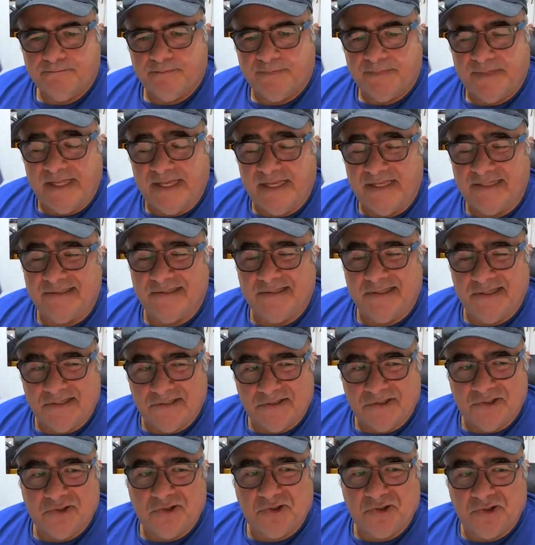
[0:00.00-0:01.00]

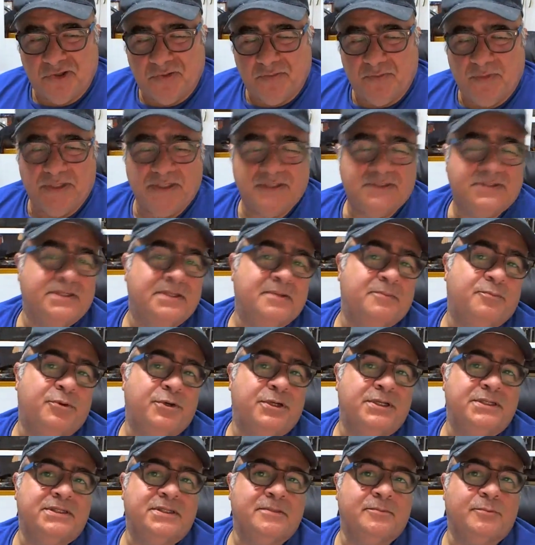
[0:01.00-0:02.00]
it should be a
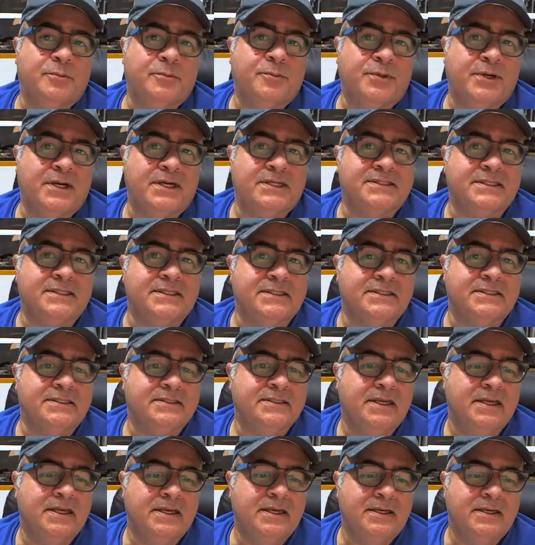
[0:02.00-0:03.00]
pretty simple
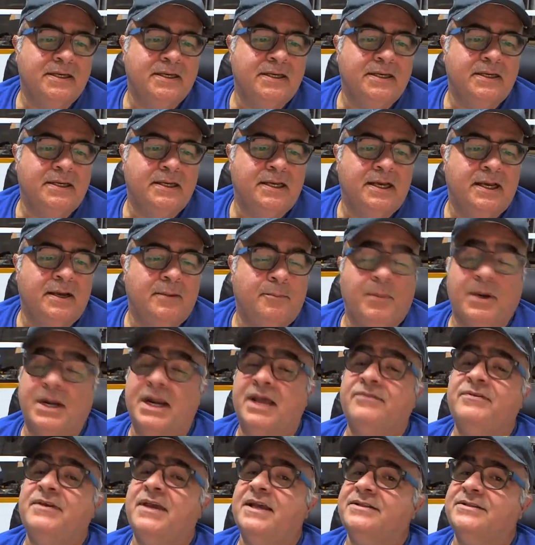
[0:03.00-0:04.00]
process. But
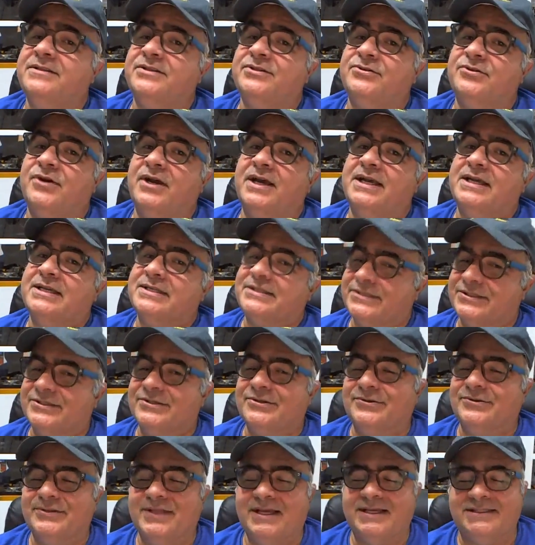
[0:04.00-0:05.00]
I've yet to try it,
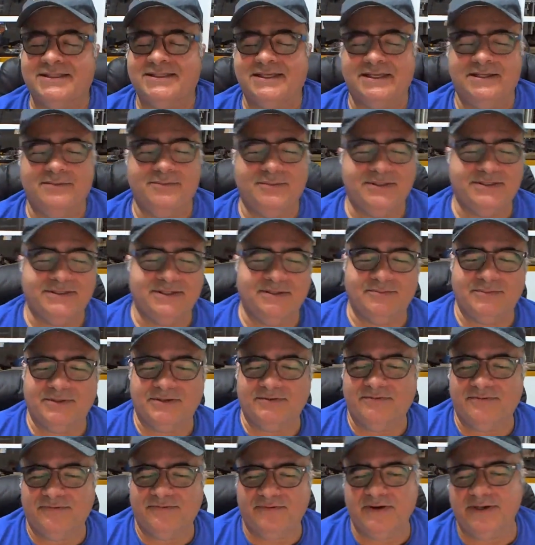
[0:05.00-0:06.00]
so that's going to be something
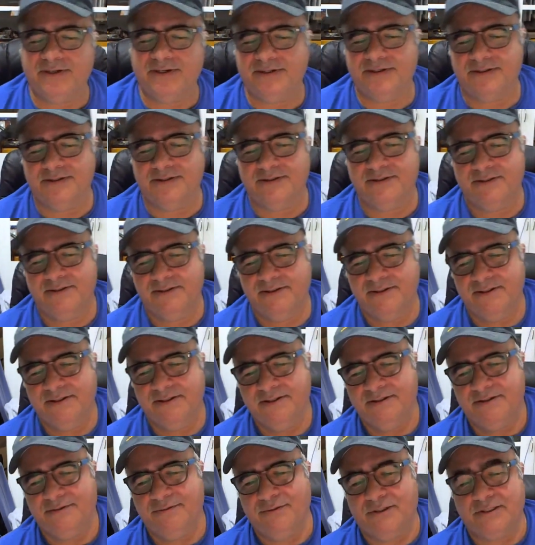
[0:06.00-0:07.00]
fun to
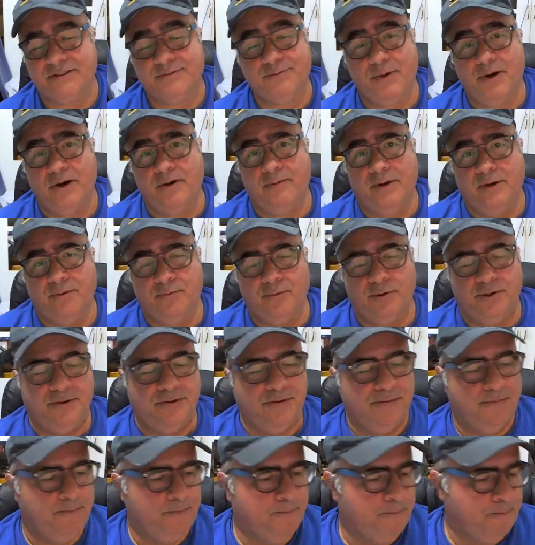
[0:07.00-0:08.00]
experiment
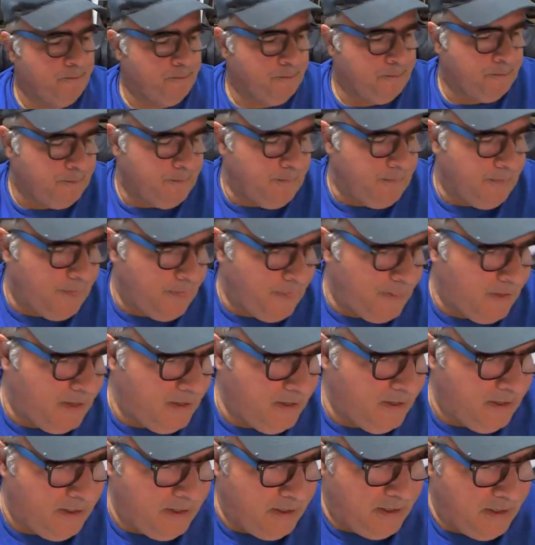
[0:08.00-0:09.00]
with.
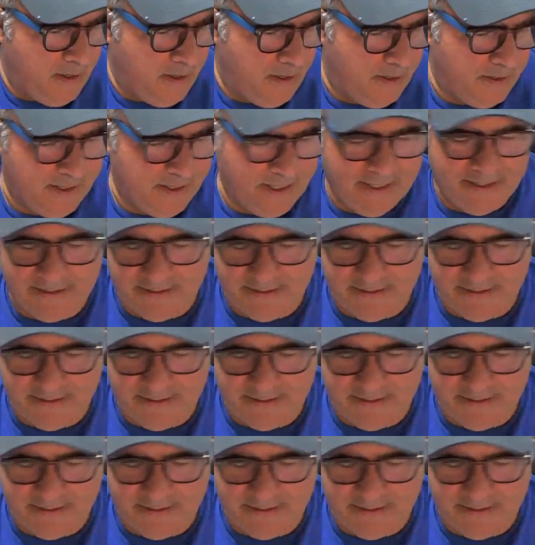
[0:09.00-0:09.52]
On a